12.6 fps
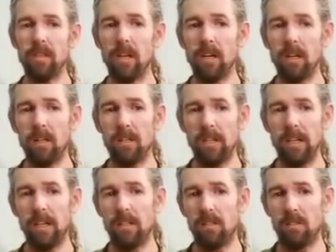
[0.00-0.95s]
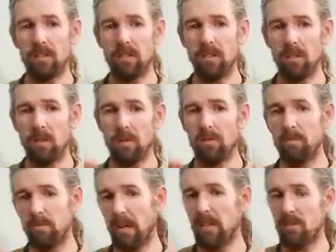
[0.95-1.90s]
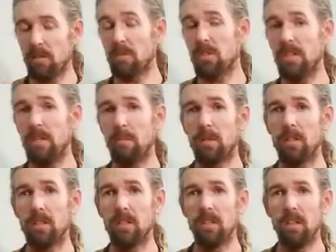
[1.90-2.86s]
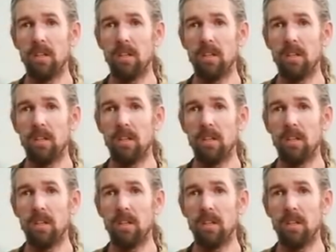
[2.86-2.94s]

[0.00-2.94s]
and has some steeper